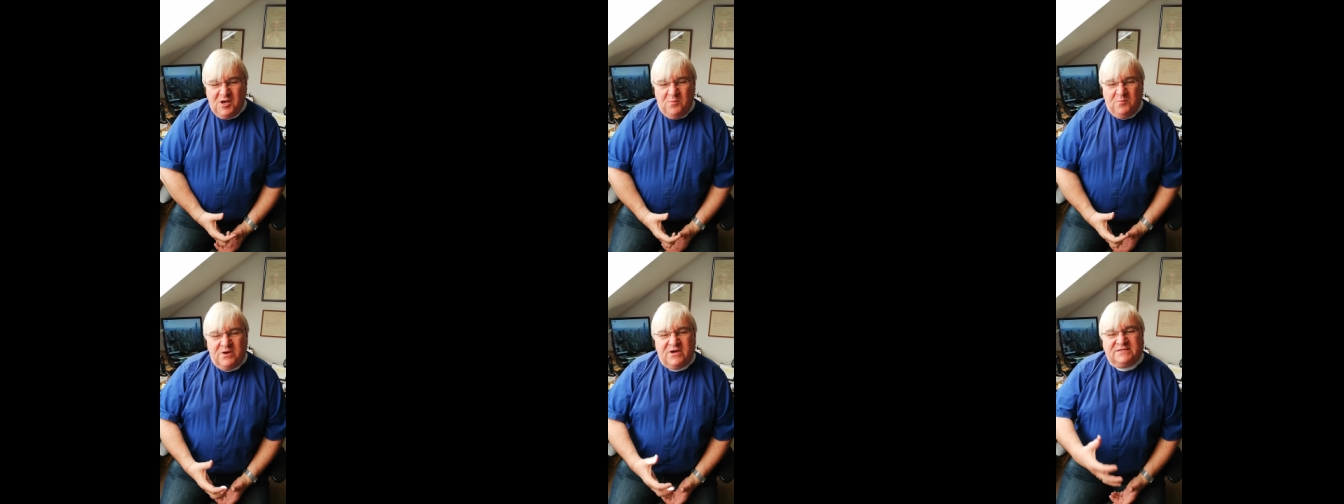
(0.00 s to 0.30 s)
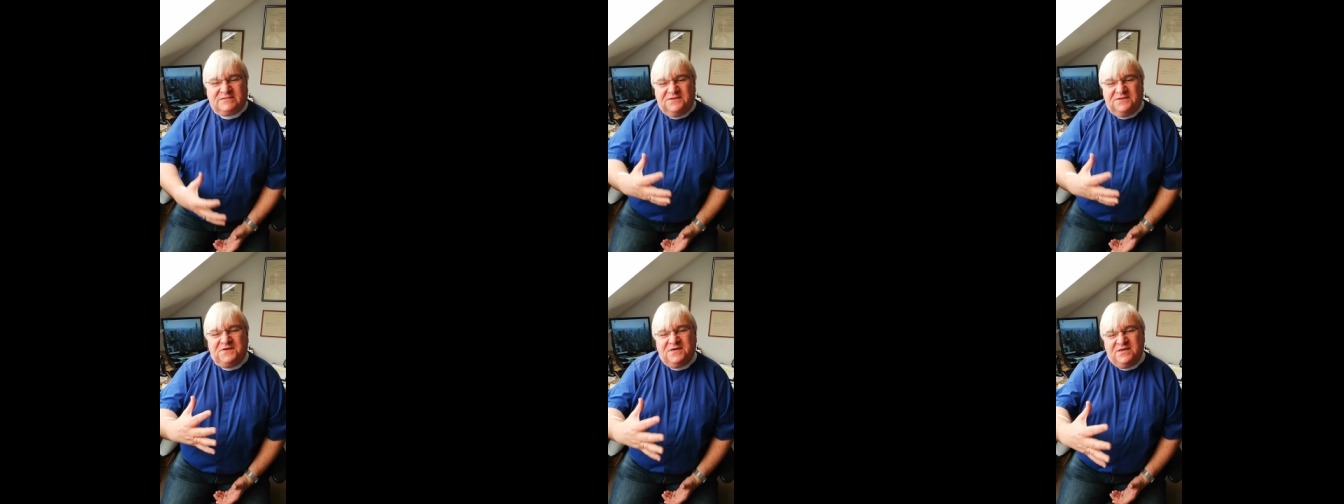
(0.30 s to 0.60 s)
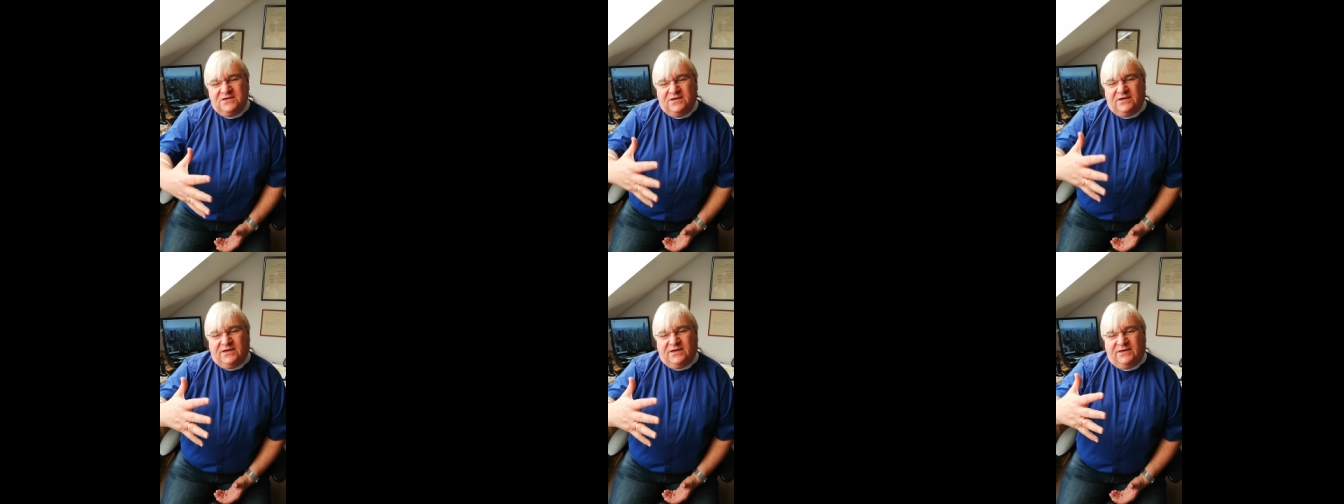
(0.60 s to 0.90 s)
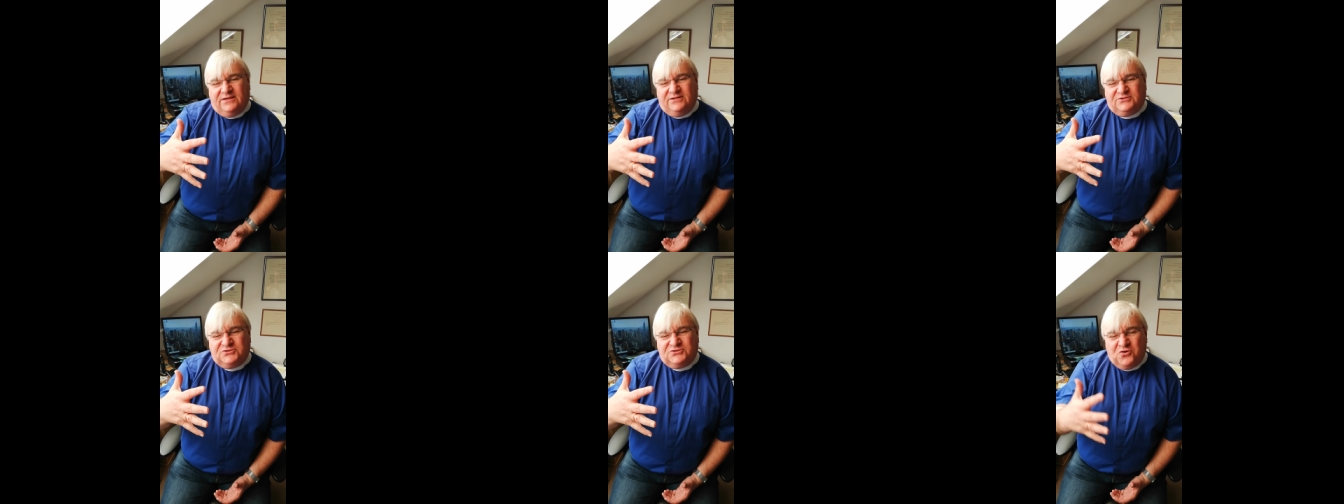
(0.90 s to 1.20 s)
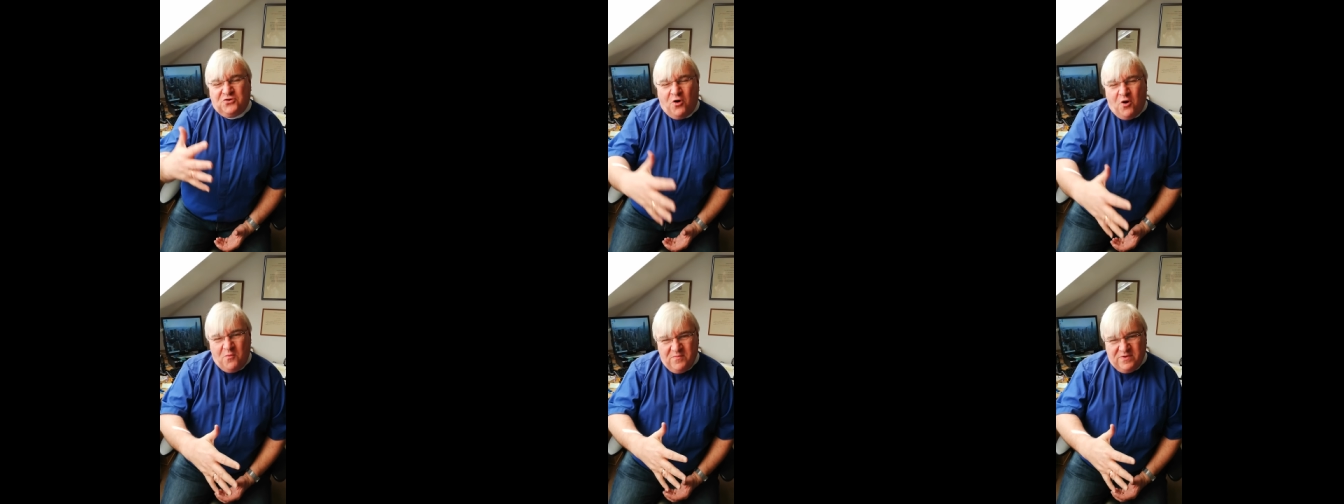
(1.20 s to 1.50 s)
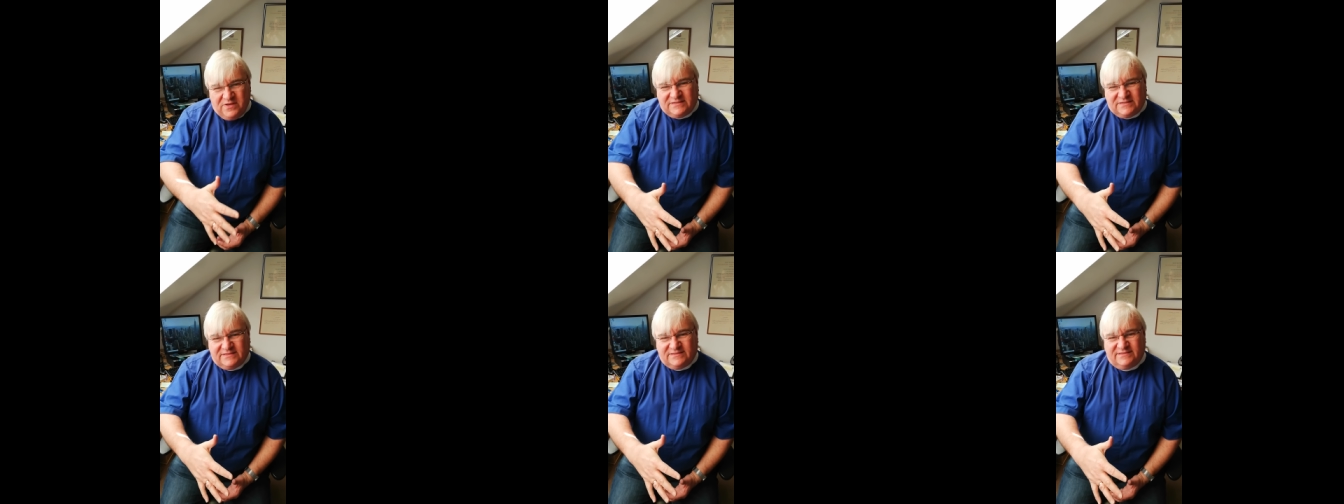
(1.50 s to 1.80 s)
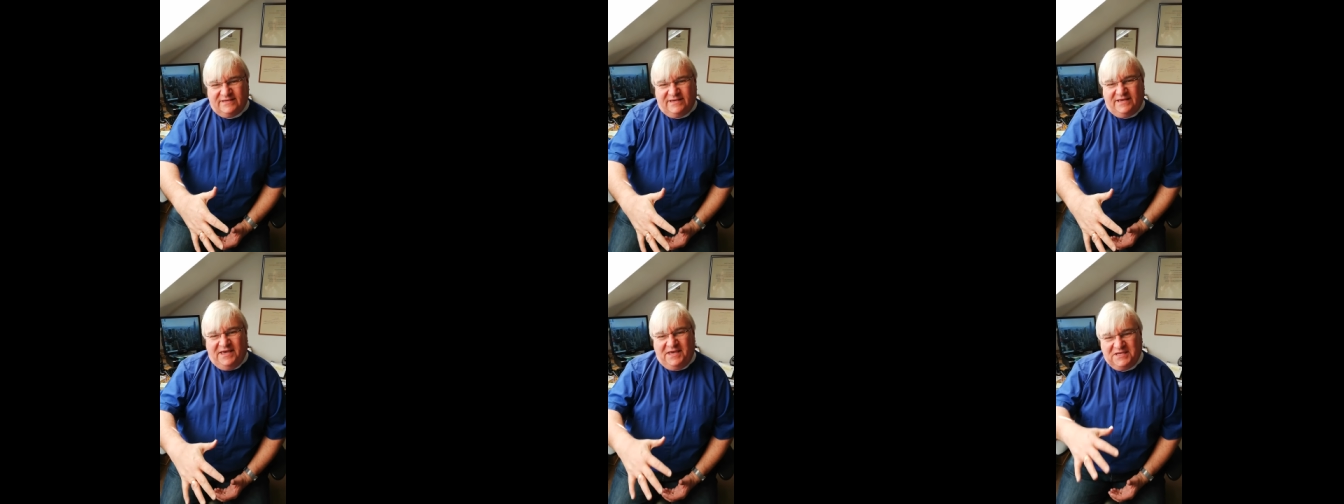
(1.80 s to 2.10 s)
Because I think
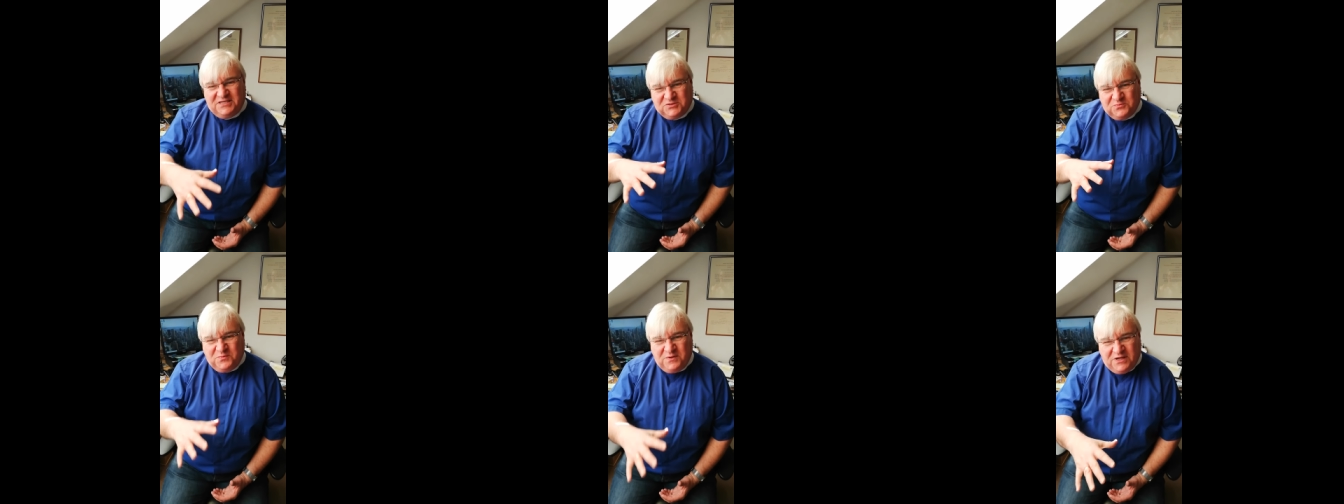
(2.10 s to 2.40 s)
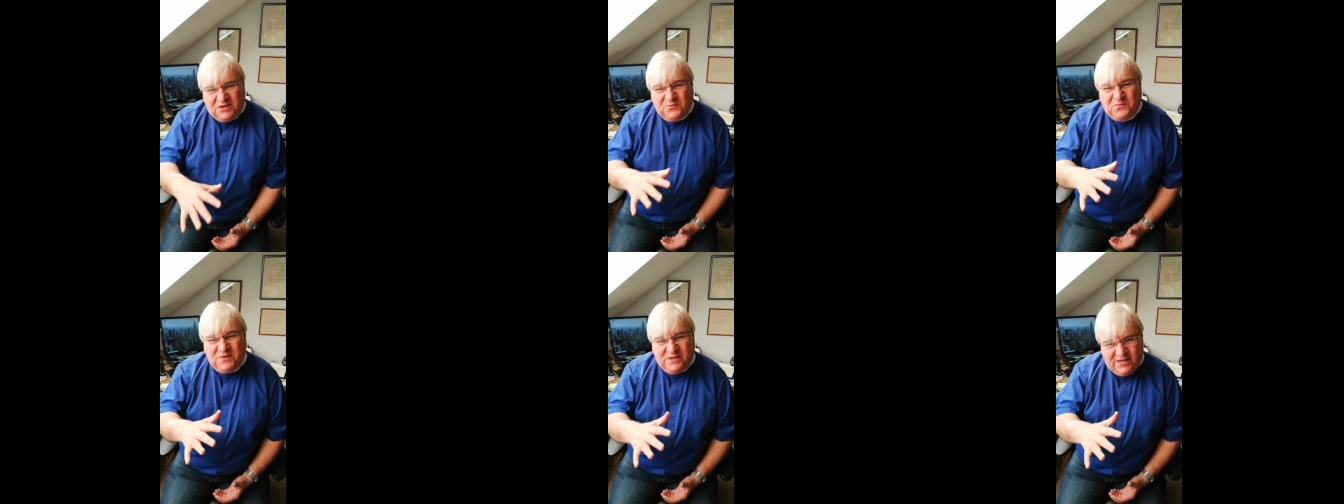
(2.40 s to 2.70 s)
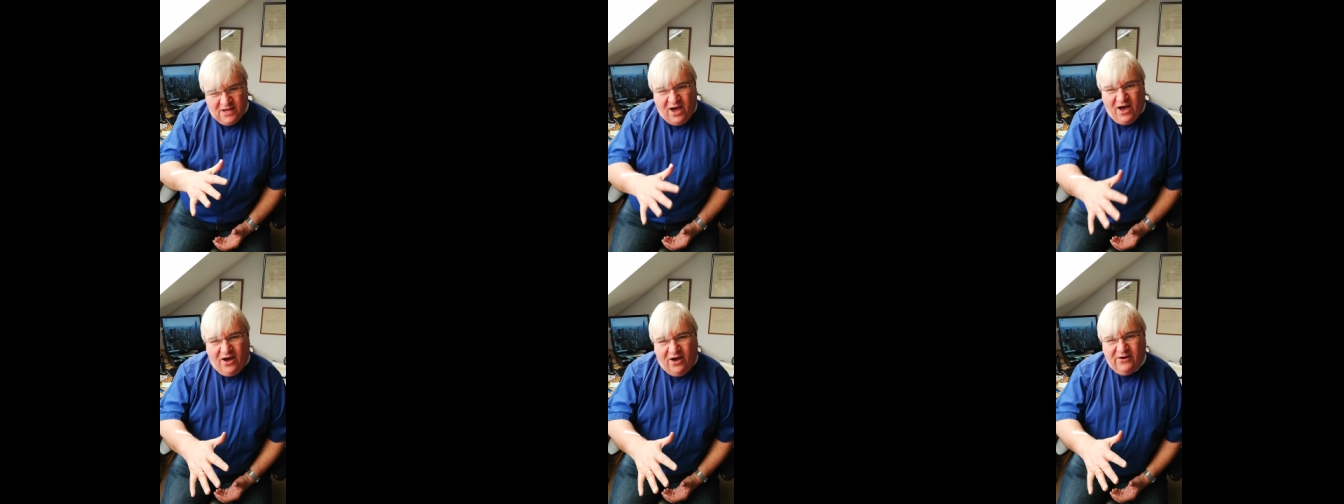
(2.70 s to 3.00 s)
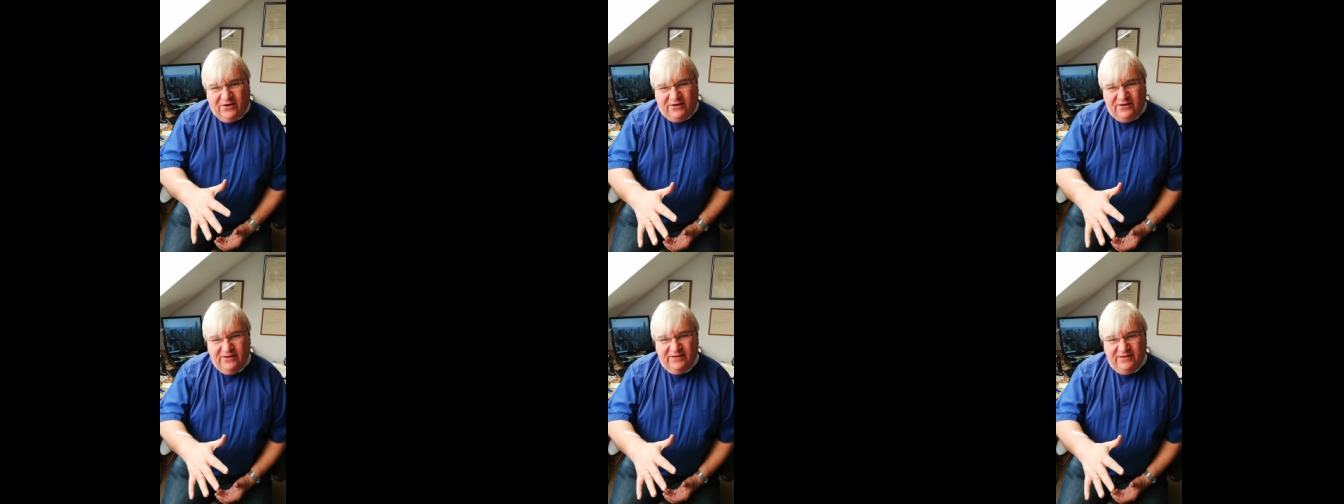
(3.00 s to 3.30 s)
Thomas is where we are.